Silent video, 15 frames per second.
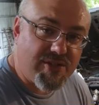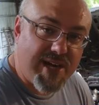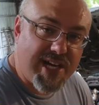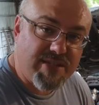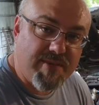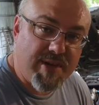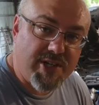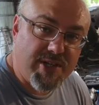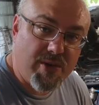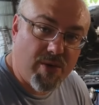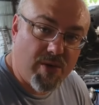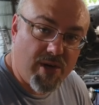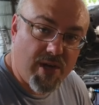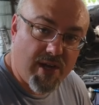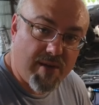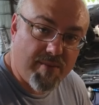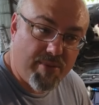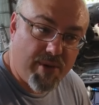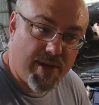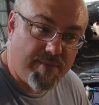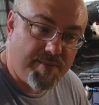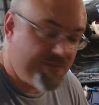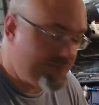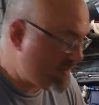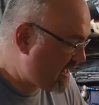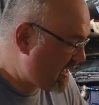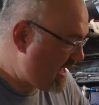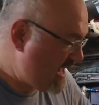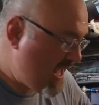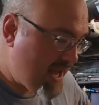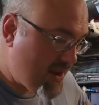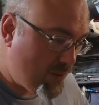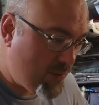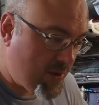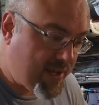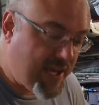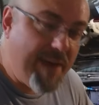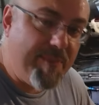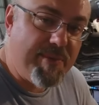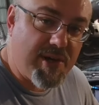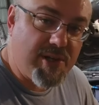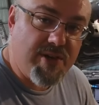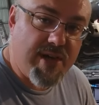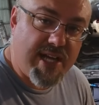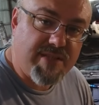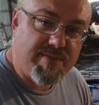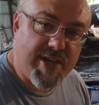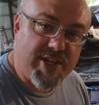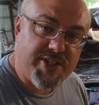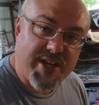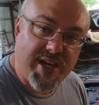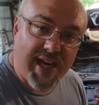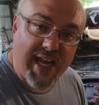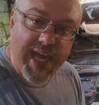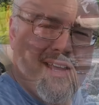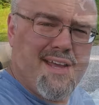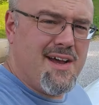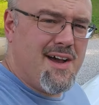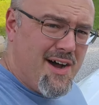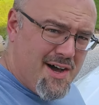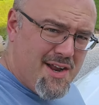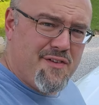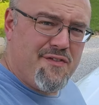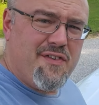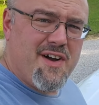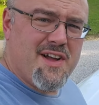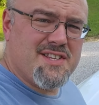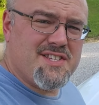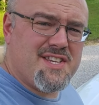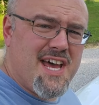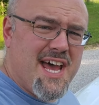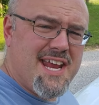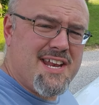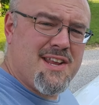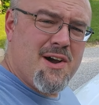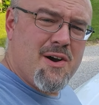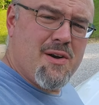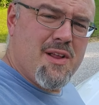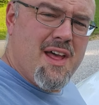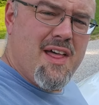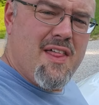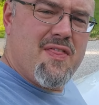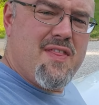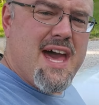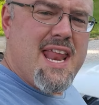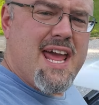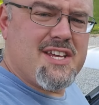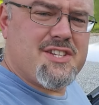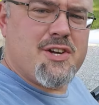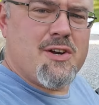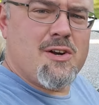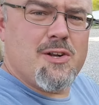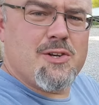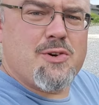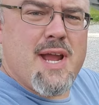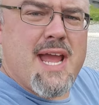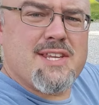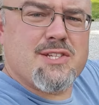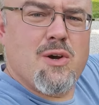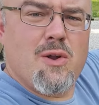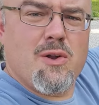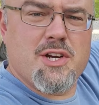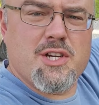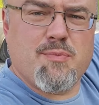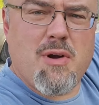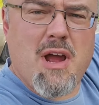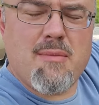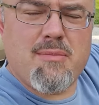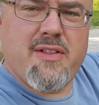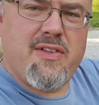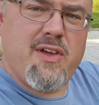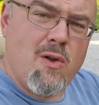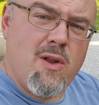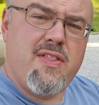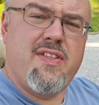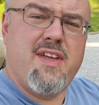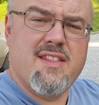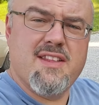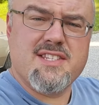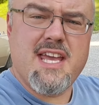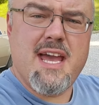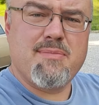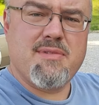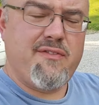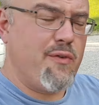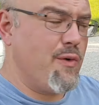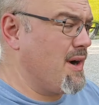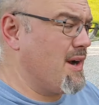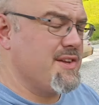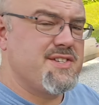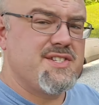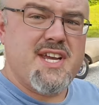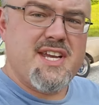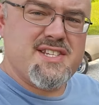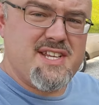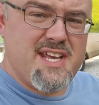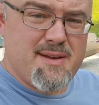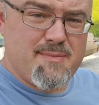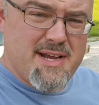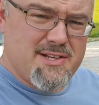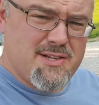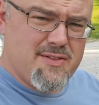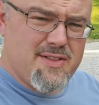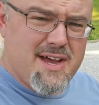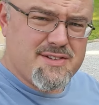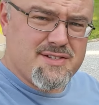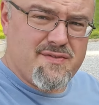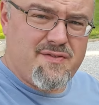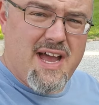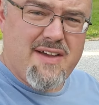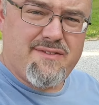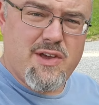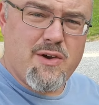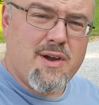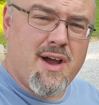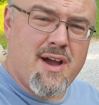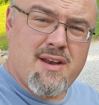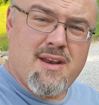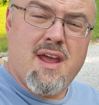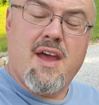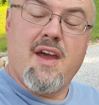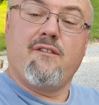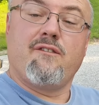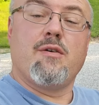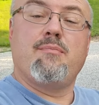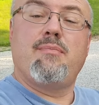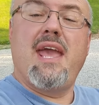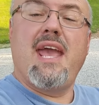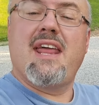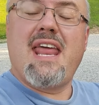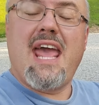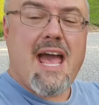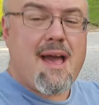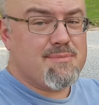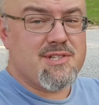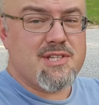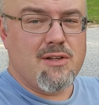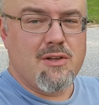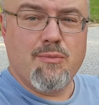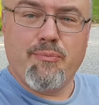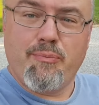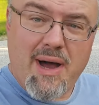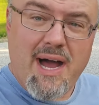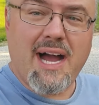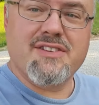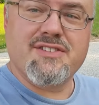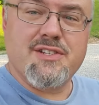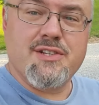transmission cooler you can put. It will keep your transmission alive. On a fun side note, that external trans cooler is probably the only thing that's kept the 4L60 in my 2005 Yukon from being an absolute box of